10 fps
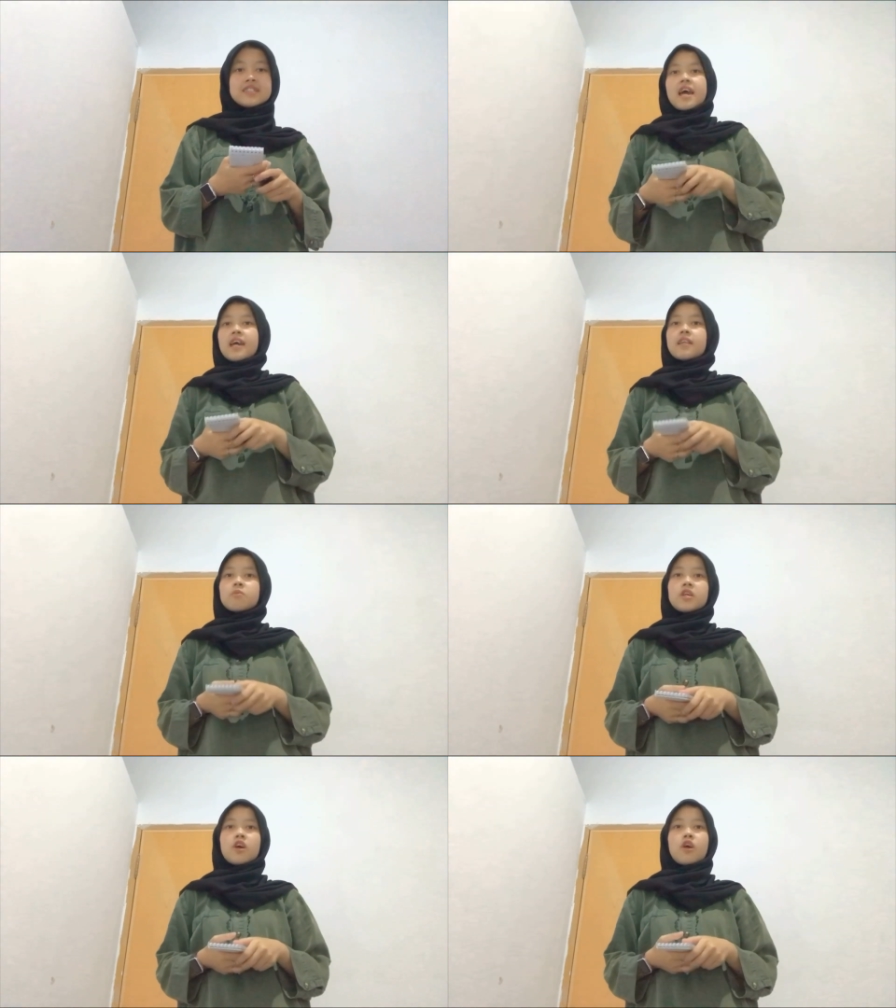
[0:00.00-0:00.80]

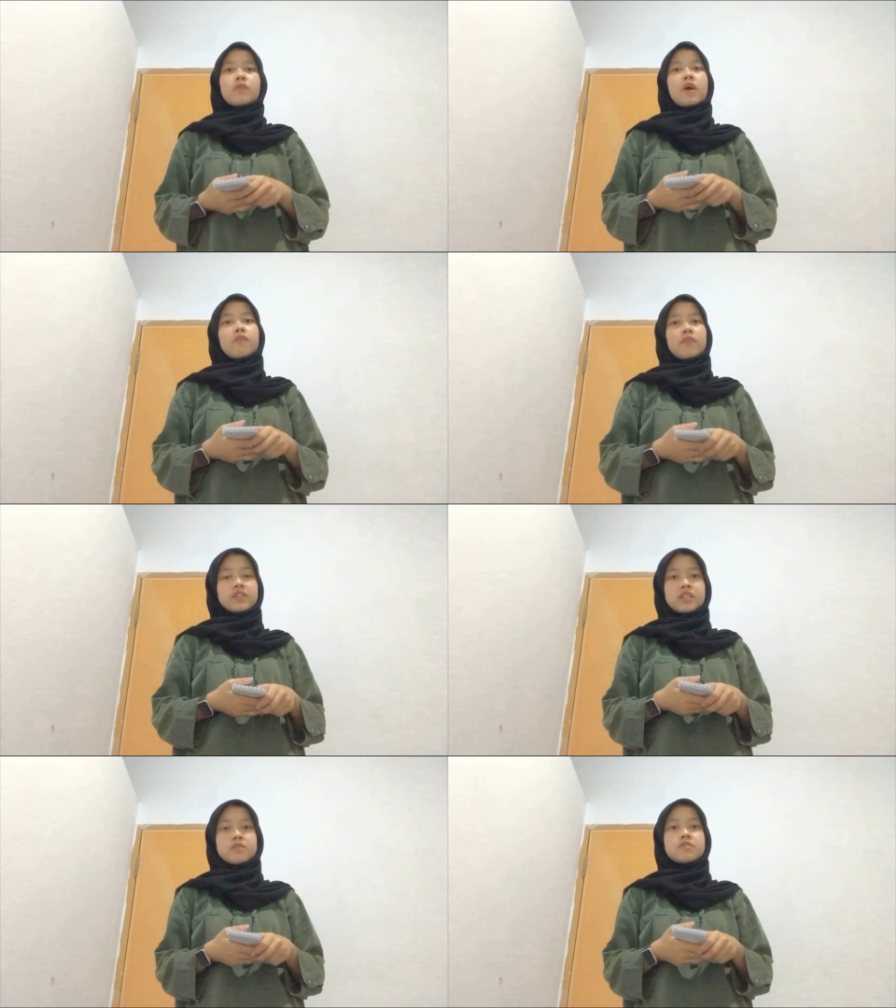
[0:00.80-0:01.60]
Element of
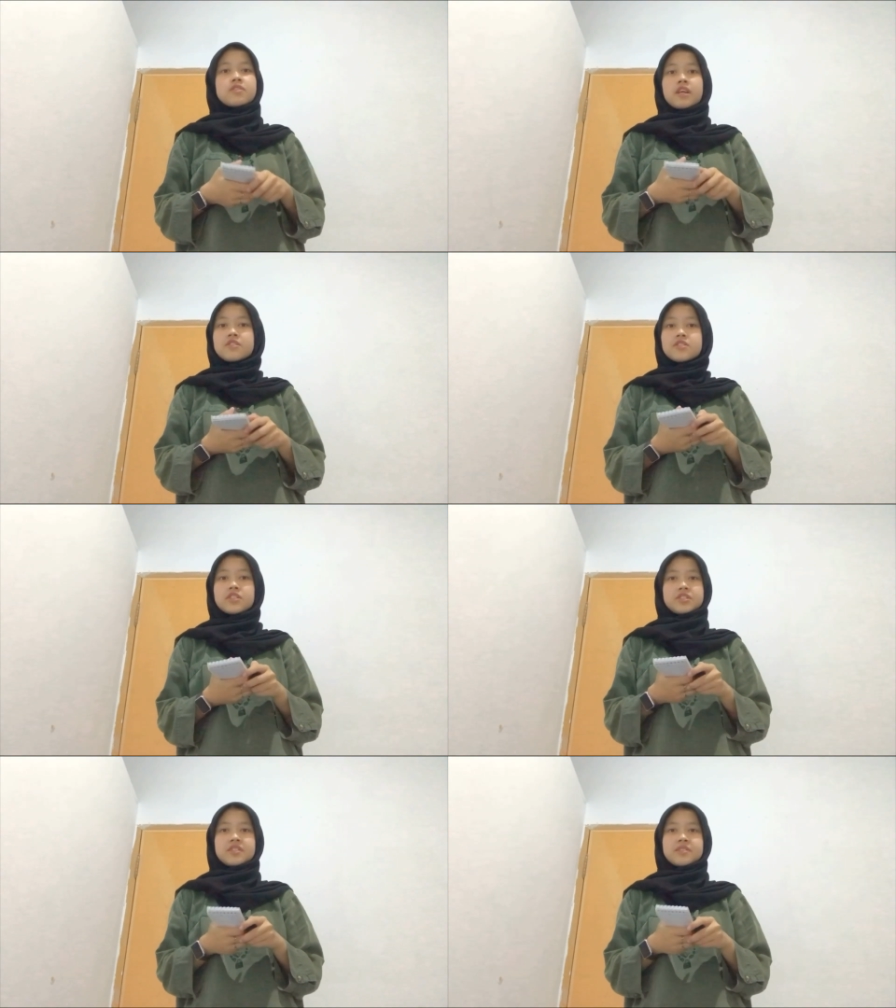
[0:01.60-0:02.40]
effective transition.